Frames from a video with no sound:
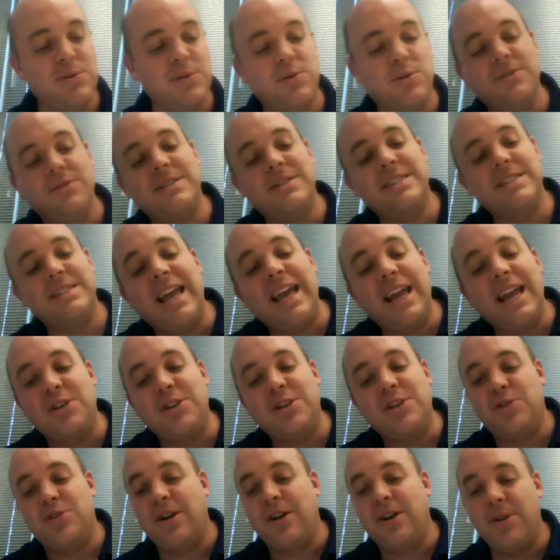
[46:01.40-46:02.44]
some sort of
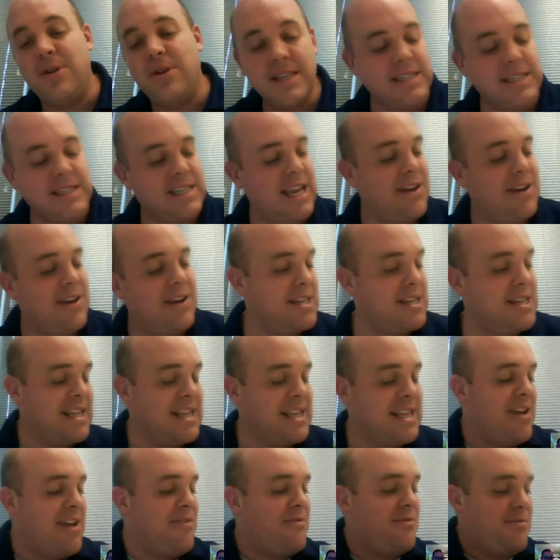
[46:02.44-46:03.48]
psychic trickery that
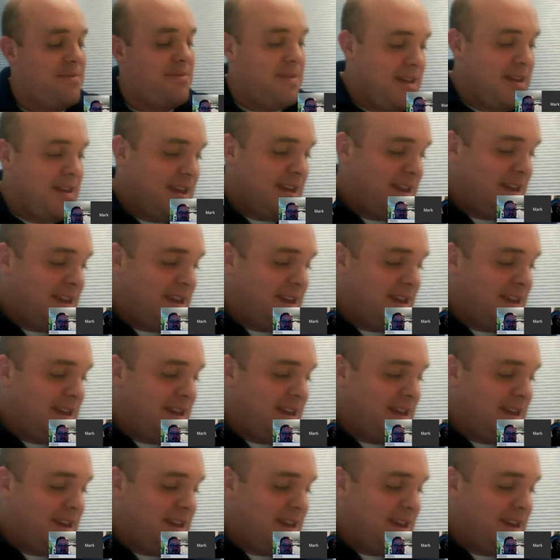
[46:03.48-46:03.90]
saved his life.